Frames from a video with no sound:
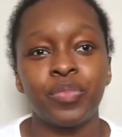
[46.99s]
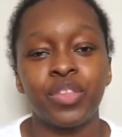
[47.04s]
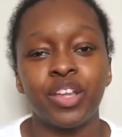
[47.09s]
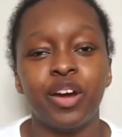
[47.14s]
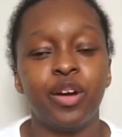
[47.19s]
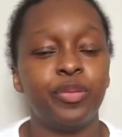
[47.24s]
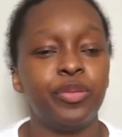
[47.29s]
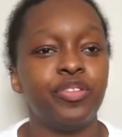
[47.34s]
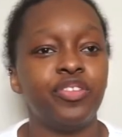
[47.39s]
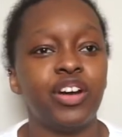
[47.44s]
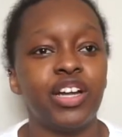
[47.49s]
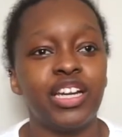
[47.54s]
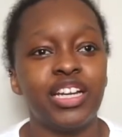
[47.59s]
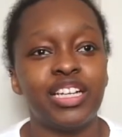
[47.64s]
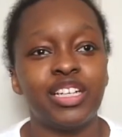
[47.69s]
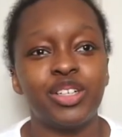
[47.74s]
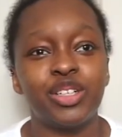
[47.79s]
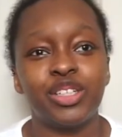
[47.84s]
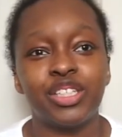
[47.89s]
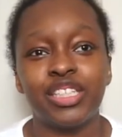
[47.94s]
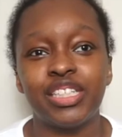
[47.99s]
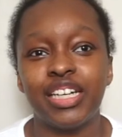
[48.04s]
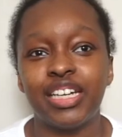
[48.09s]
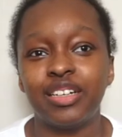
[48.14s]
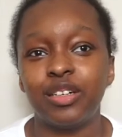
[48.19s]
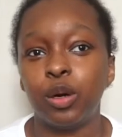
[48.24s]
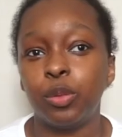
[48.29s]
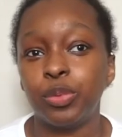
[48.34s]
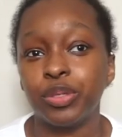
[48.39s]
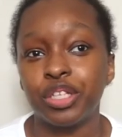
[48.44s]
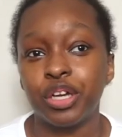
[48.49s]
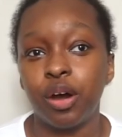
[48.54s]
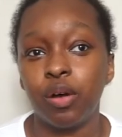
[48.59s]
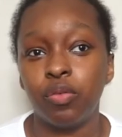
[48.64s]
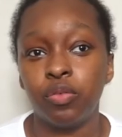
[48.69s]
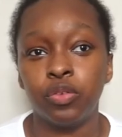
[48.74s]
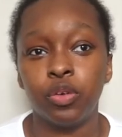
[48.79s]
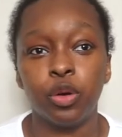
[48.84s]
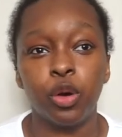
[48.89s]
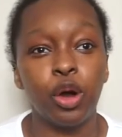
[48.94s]
Hope you find it interesting, hope it's
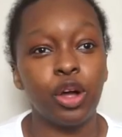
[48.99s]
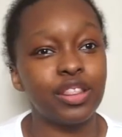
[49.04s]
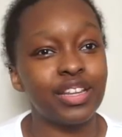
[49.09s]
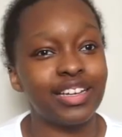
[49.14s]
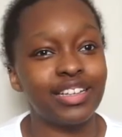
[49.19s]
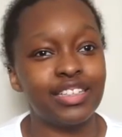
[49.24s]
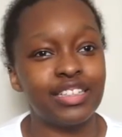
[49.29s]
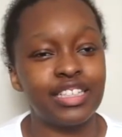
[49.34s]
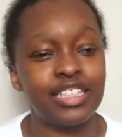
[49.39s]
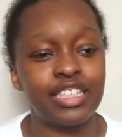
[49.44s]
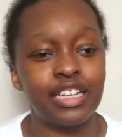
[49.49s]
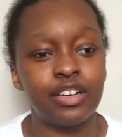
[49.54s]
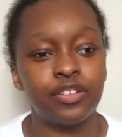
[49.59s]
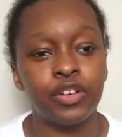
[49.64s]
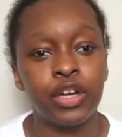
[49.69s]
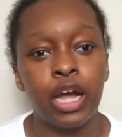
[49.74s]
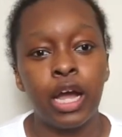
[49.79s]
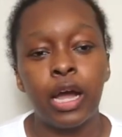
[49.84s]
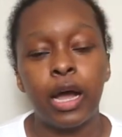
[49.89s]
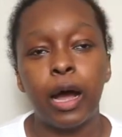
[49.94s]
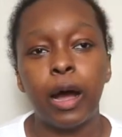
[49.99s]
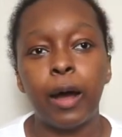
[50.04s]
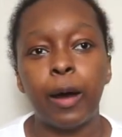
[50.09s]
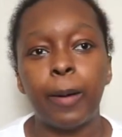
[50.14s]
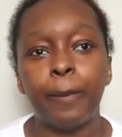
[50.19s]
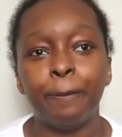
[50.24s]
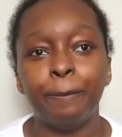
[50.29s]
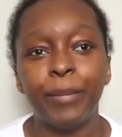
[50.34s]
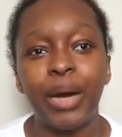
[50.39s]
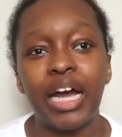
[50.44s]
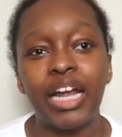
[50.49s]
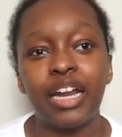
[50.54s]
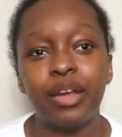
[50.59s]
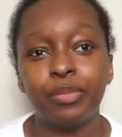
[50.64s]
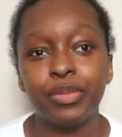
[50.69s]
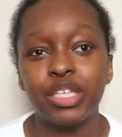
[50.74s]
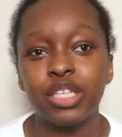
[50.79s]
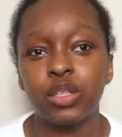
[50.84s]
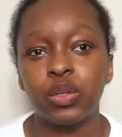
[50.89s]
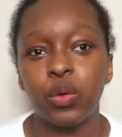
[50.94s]
helpful, all that good stuff. Um, my name
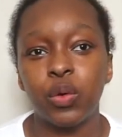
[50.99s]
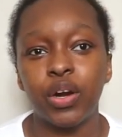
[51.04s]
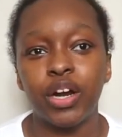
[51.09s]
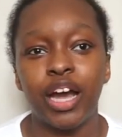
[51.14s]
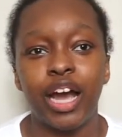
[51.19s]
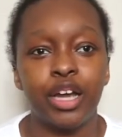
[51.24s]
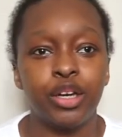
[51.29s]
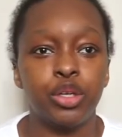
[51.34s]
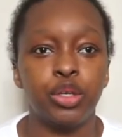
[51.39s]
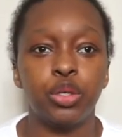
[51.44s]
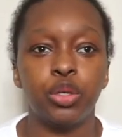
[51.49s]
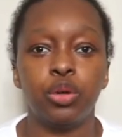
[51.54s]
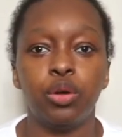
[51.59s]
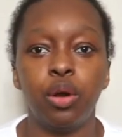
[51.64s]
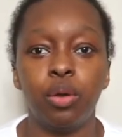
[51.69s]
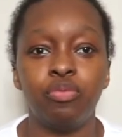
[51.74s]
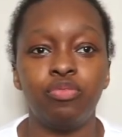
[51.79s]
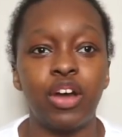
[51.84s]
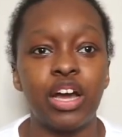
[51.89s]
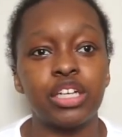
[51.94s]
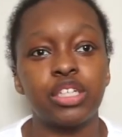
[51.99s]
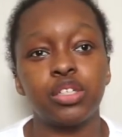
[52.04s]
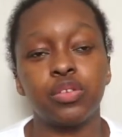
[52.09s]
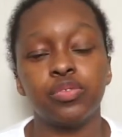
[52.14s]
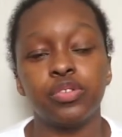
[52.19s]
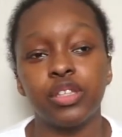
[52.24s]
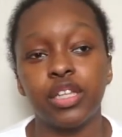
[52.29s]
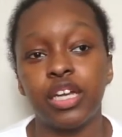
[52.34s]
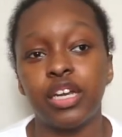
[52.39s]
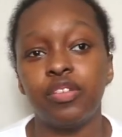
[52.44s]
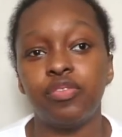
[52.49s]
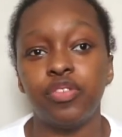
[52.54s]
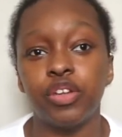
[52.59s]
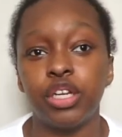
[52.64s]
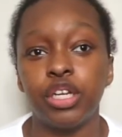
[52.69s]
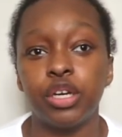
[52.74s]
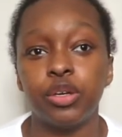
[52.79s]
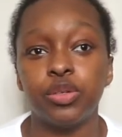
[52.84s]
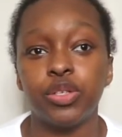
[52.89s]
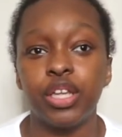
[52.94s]
is Lauren. I do fashion-related
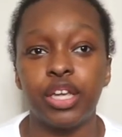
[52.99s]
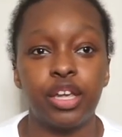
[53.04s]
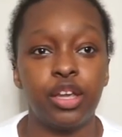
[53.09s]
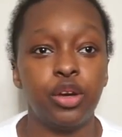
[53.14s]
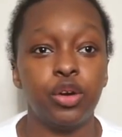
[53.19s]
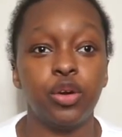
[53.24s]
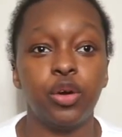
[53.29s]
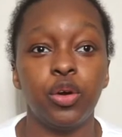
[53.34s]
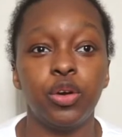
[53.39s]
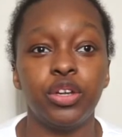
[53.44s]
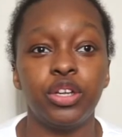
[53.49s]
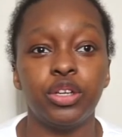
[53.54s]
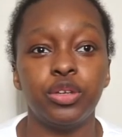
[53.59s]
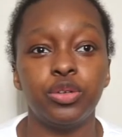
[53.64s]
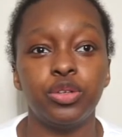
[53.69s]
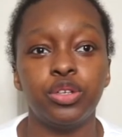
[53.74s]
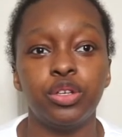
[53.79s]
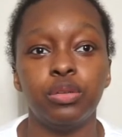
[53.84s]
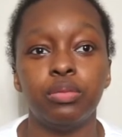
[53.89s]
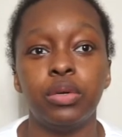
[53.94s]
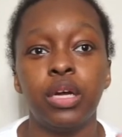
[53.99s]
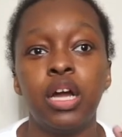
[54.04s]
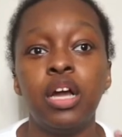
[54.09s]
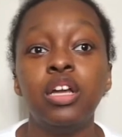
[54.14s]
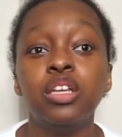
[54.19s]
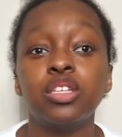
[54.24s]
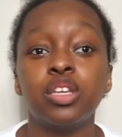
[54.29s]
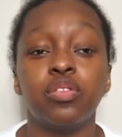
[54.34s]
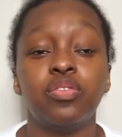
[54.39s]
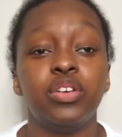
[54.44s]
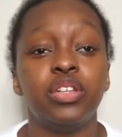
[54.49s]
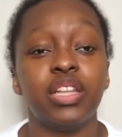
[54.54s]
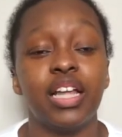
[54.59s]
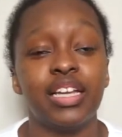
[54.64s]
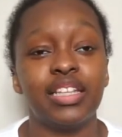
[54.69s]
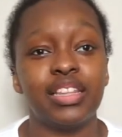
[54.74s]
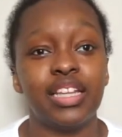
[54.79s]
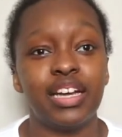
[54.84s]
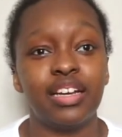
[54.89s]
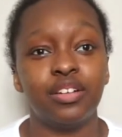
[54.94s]
videos here on YouTube. So if you
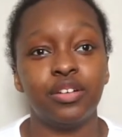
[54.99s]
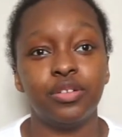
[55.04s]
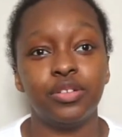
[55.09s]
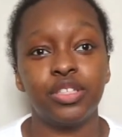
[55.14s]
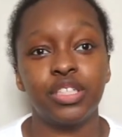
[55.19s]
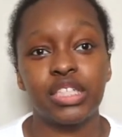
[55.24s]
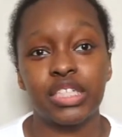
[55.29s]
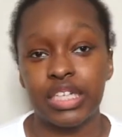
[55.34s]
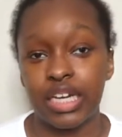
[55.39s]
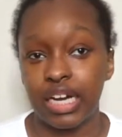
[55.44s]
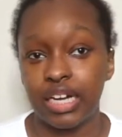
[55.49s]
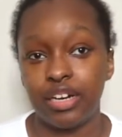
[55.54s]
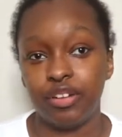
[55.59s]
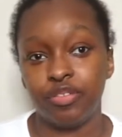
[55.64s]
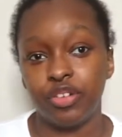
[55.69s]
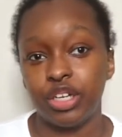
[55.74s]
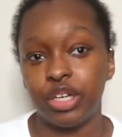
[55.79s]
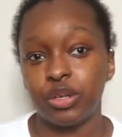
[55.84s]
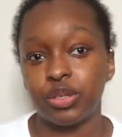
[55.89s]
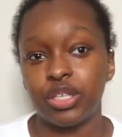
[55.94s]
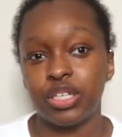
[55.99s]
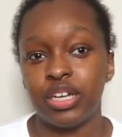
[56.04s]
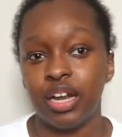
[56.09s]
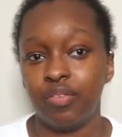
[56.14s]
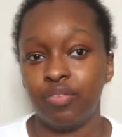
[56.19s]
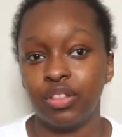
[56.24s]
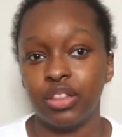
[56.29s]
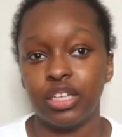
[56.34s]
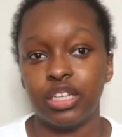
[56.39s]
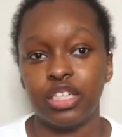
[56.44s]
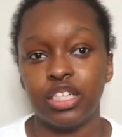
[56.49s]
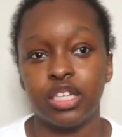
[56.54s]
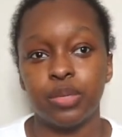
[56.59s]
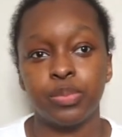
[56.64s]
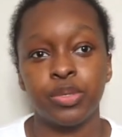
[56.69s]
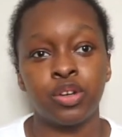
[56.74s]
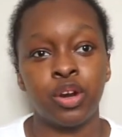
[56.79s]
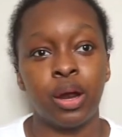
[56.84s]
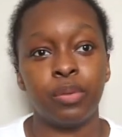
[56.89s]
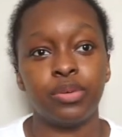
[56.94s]
like those kind of videos, definitely
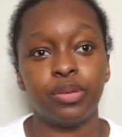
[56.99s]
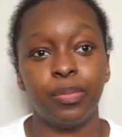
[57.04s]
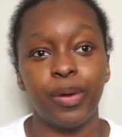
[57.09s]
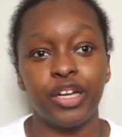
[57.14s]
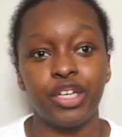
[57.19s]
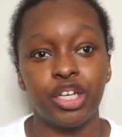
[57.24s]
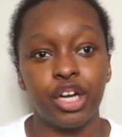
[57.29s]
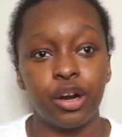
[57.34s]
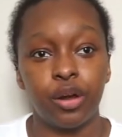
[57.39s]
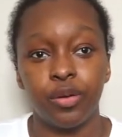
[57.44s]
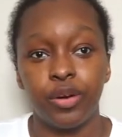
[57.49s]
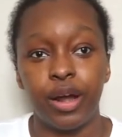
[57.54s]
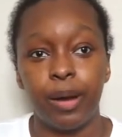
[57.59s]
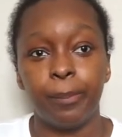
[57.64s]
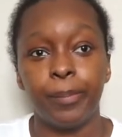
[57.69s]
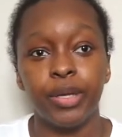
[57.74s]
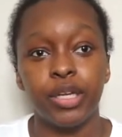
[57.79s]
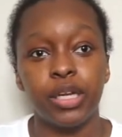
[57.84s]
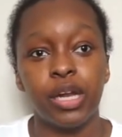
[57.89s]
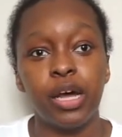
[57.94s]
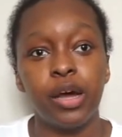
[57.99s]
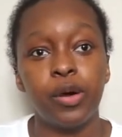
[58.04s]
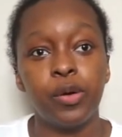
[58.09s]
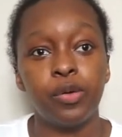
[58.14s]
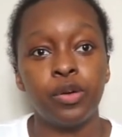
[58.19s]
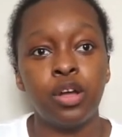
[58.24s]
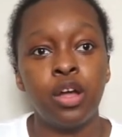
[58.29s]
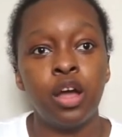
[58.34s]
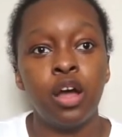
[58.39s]
subscribe to my channel down below.